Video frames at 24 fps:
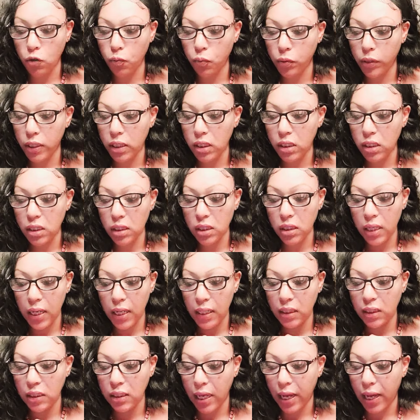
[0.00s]
prison,
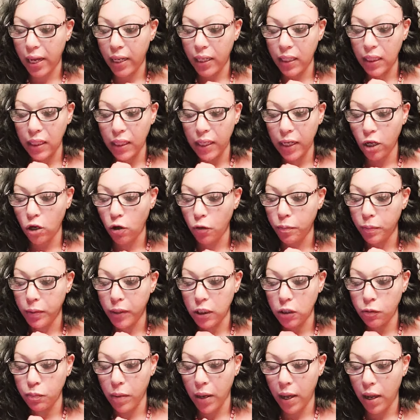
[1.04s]
anxiety,
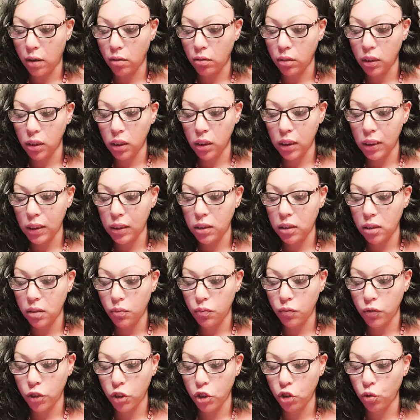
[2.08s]
helpless, powerless,
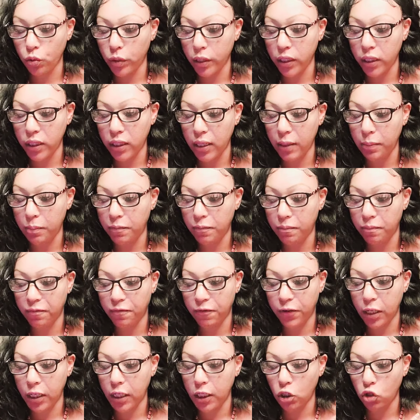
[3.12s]
restricted,
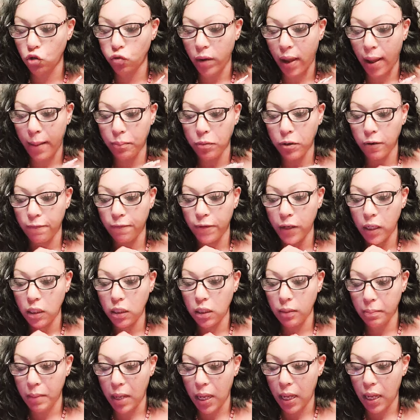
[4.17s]
feeling trapped or
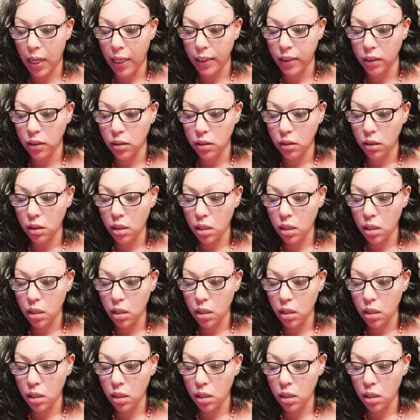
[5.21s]
victimized